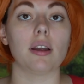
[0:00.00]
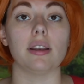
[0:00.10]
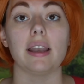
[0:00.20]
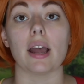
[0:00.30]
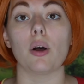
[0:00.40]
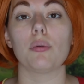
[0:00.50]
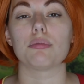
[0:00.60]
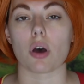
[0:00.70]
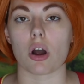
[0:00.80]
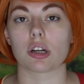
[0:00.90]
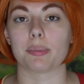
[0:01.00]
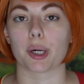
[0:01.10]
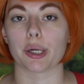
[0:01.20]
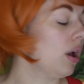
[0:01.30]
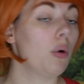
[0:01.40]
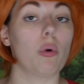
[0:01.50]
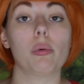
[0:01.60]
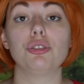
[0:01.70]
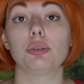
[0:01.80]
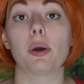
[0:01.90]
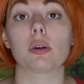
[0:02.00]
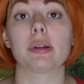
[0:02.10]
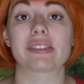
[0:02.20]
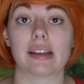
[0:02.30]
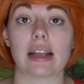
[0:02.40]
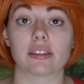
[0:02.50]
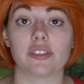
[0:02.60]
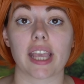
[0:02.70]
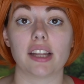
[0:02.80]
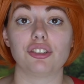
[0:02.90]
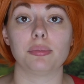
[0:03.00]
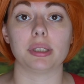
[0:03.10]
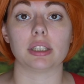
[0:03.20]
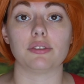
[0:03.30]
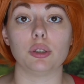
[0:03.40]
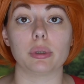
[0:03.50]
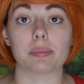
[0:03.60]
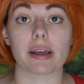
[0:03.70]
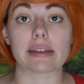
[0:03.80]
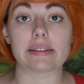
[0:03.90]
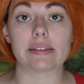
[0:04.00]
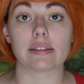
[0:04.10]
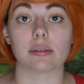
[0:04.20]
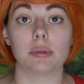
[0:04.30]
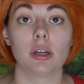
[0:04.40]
Now, the hard part. What would your Pokemon's classification be if you went by this system?